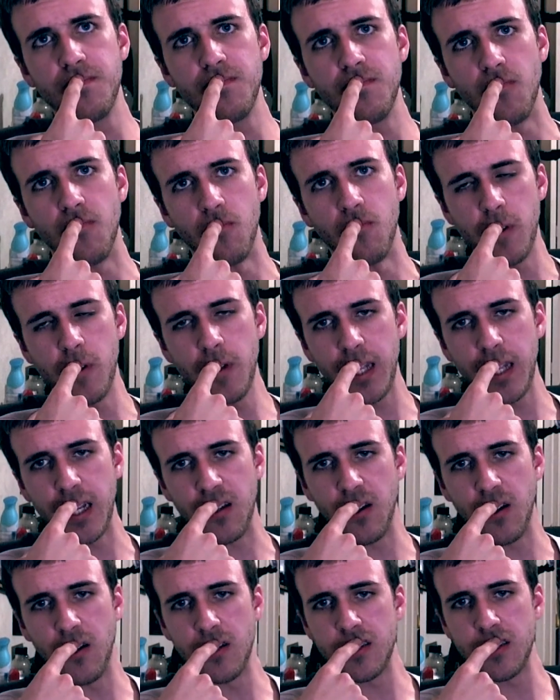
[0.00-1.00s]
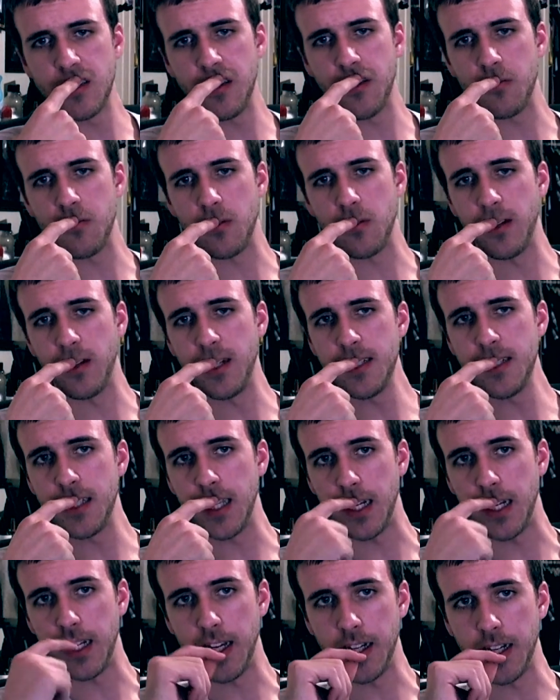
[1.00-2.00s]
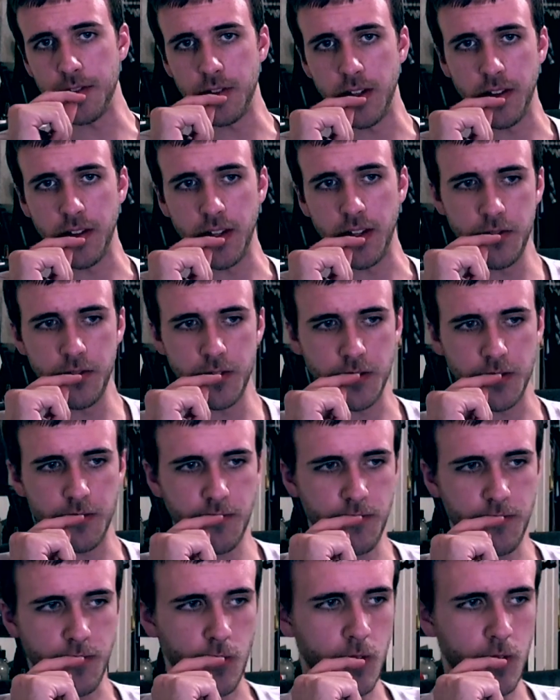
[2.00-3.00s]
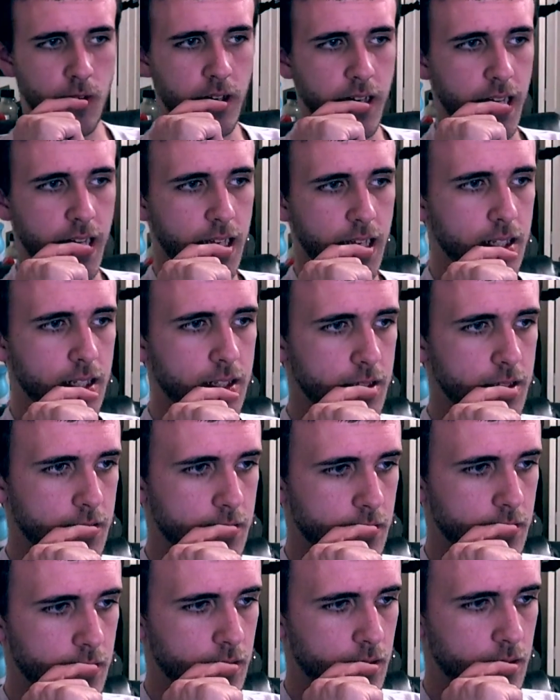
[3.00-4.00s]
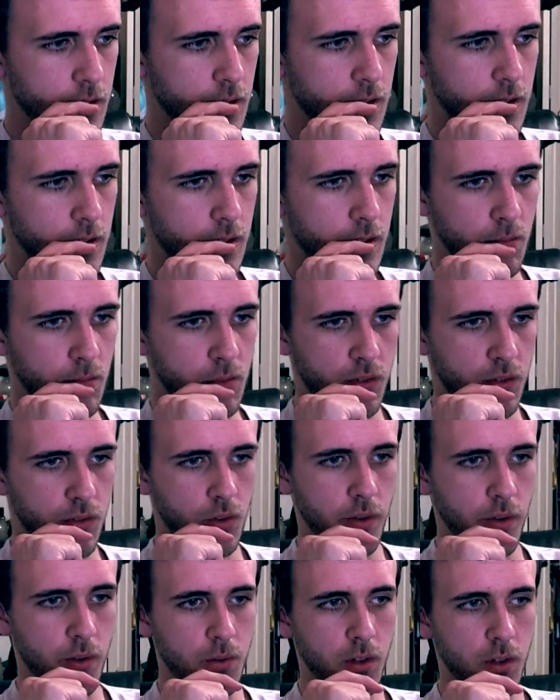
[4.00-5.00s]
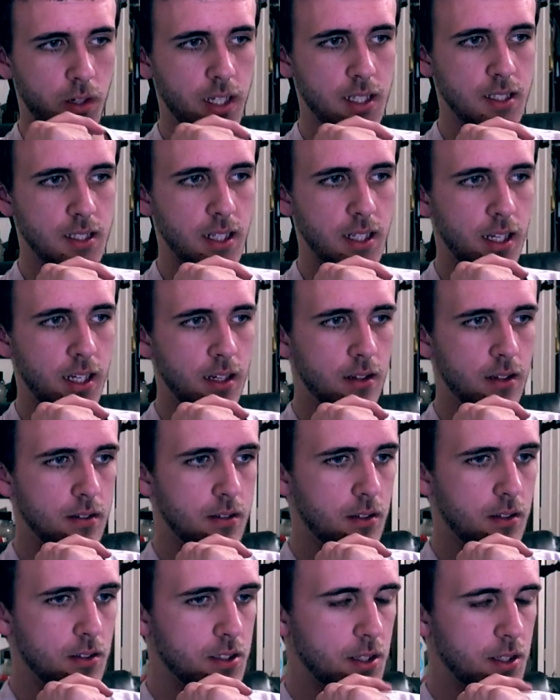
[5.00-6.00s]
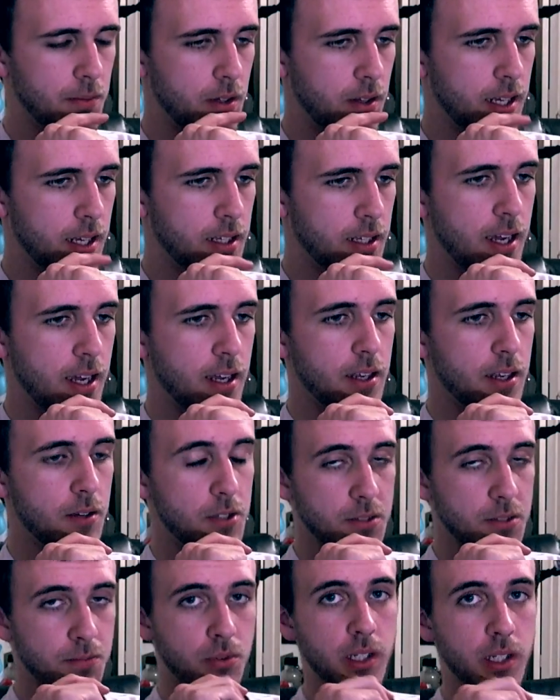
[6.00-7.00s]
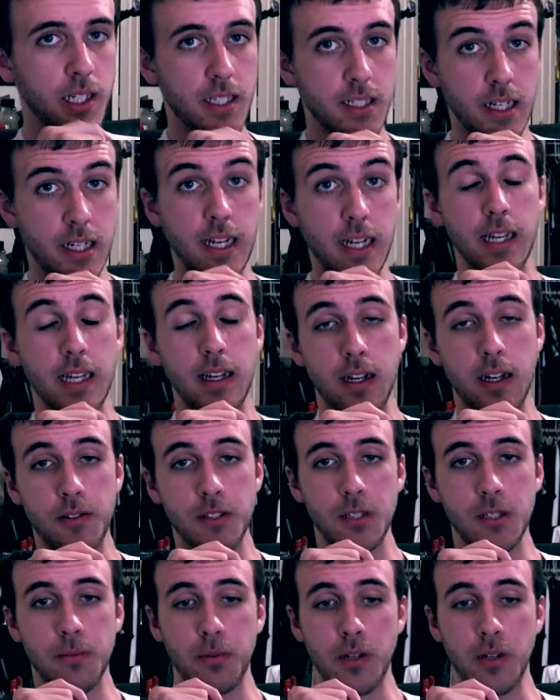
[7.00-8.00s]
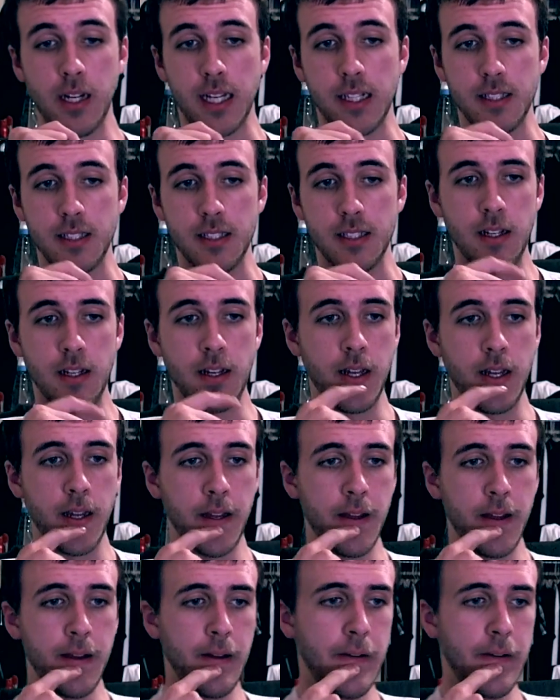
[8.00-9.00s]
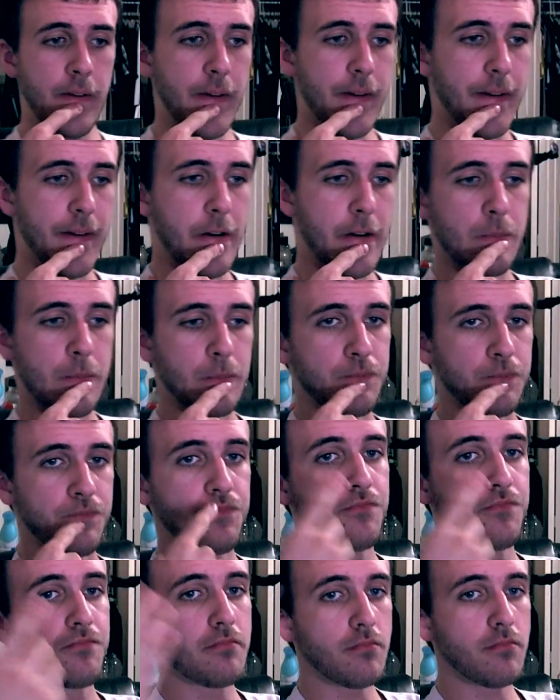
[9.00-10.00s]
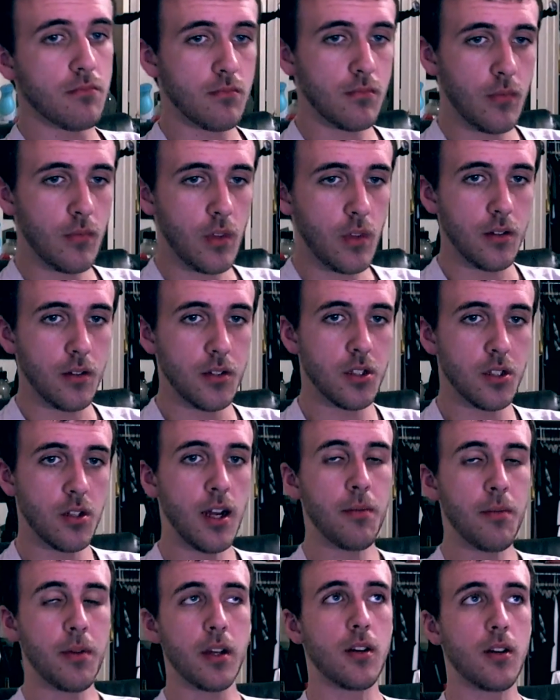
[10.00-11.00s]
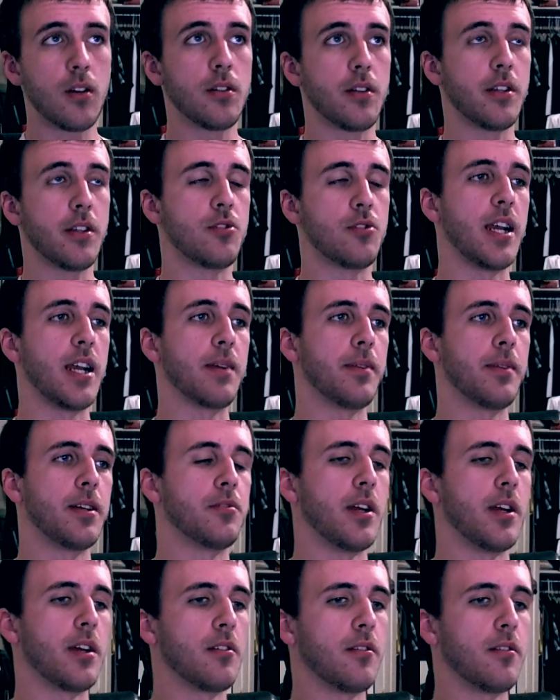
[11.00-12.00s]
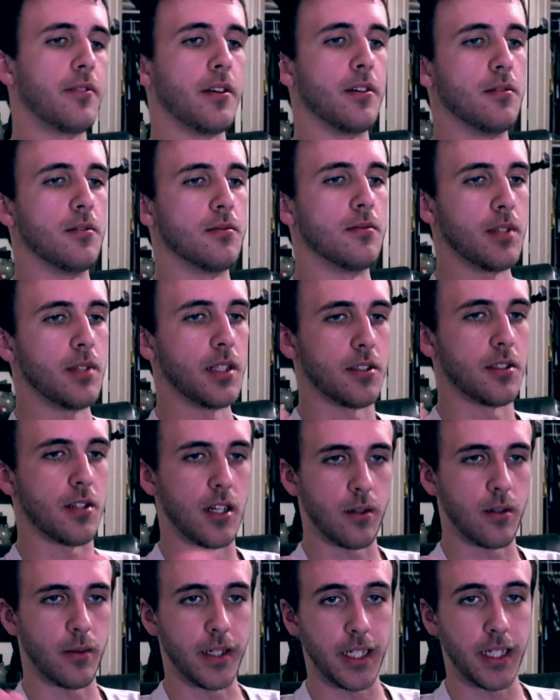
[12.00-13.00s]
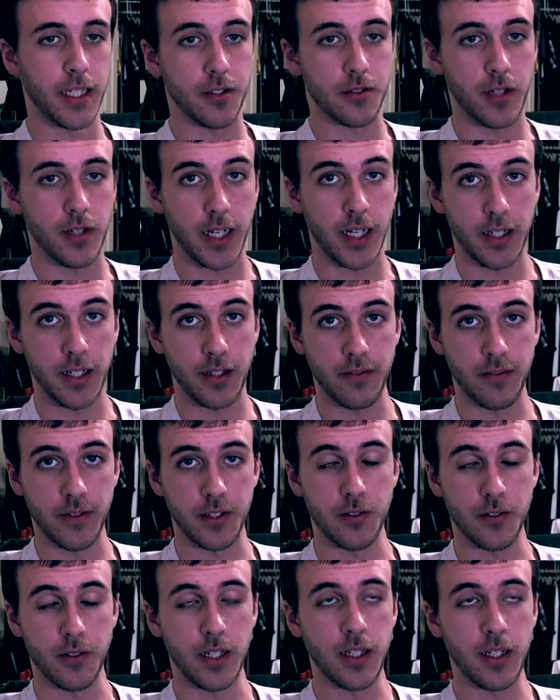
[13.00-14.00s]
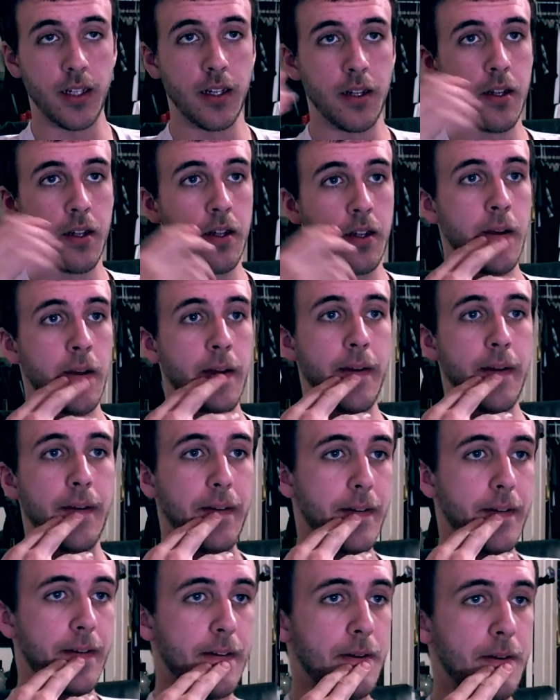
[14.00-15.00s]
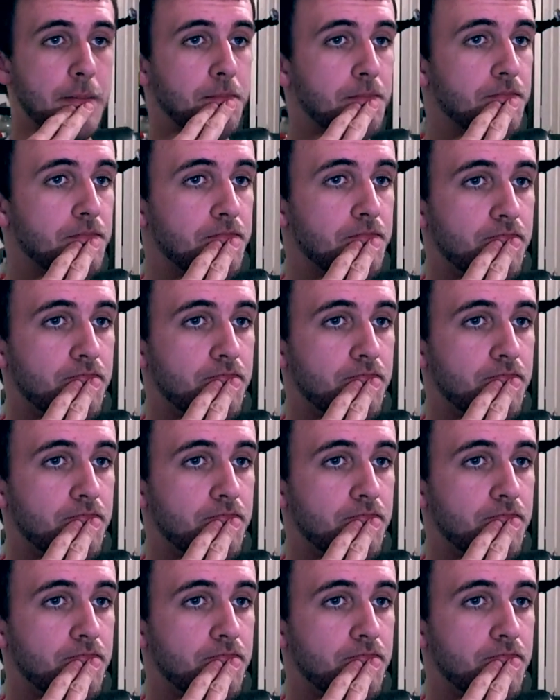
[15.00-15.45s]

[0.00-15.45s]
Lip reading: Really close to the release date, actually. I think it was 4 days before the release date, or something like that. It was pretty tight. I was surprised. So now I'm going to go into the track-by-track review and talk about each track individually. So